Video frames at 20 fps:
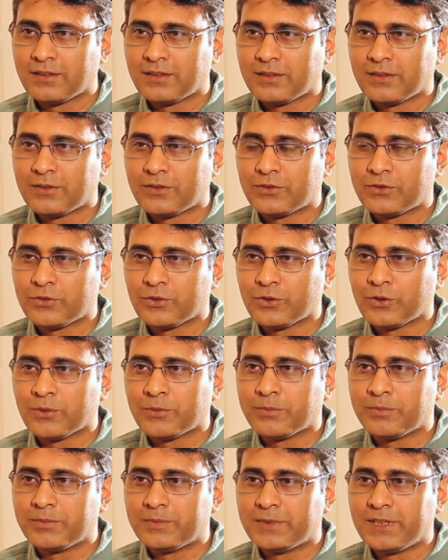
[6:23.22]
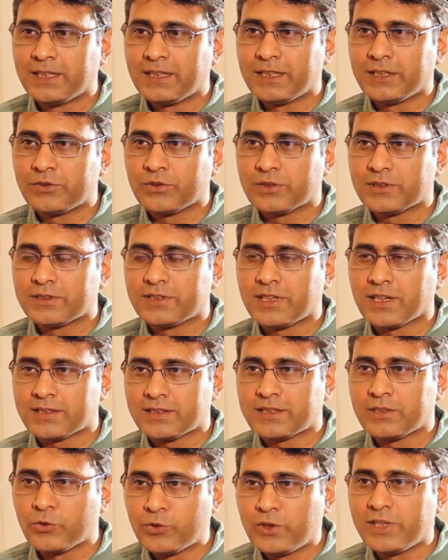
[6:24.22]
So then it was
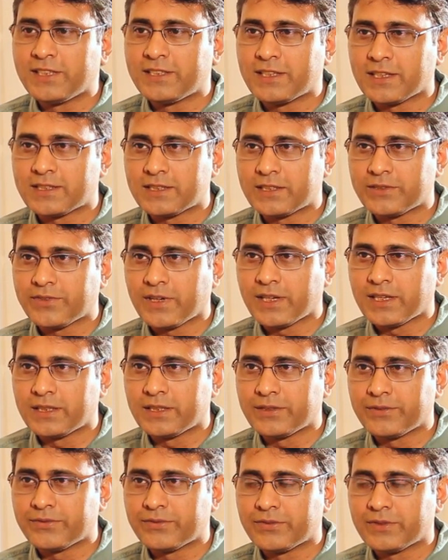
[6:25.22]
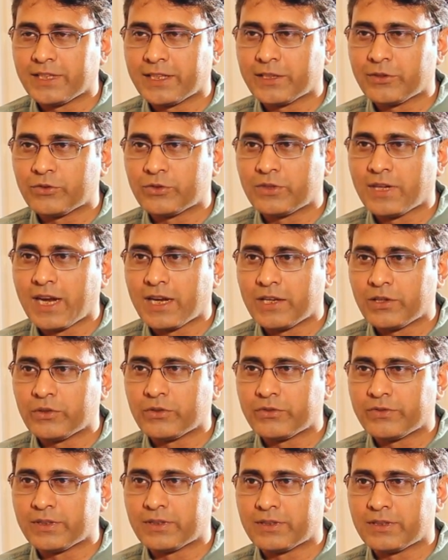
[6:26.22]
just only justified if they could hand
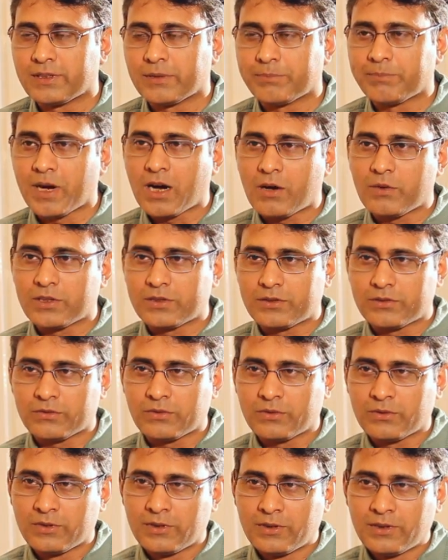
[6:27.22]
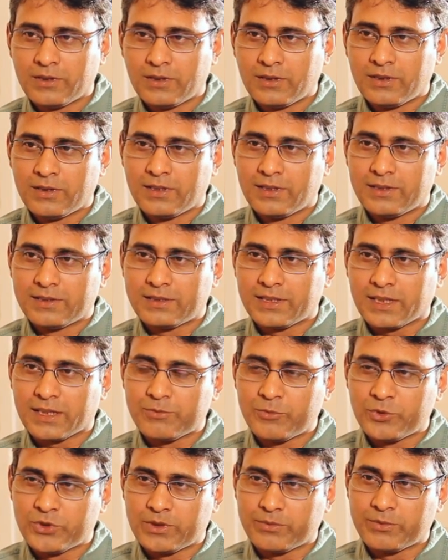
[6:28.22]
over the power to Sheikh
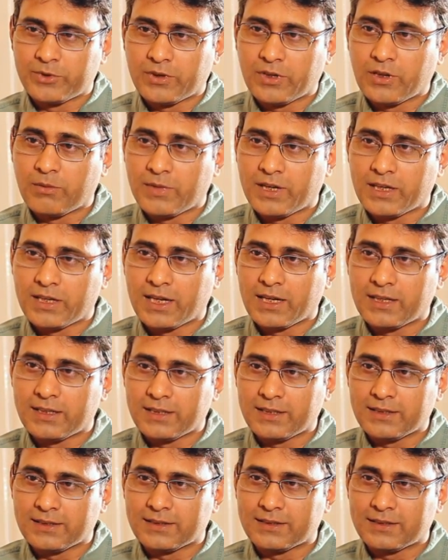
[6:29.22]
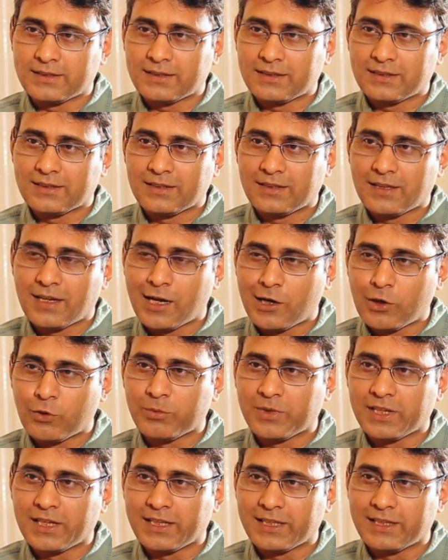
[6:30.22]
Mujibur Rahman and his
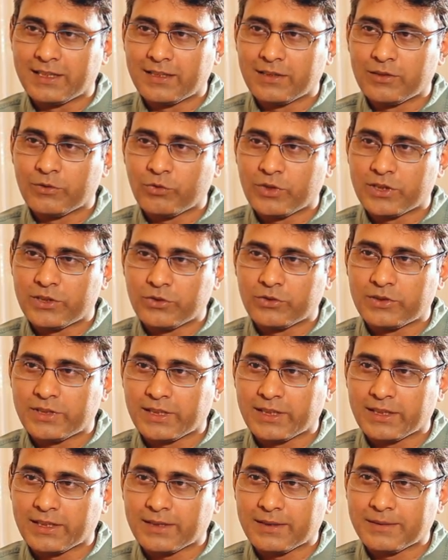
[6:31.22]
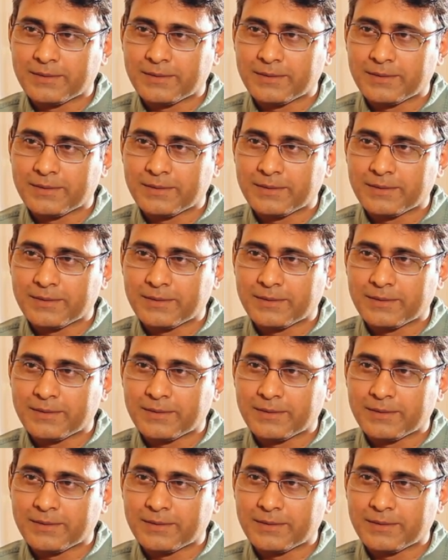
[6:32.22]
Awami League. What do you think?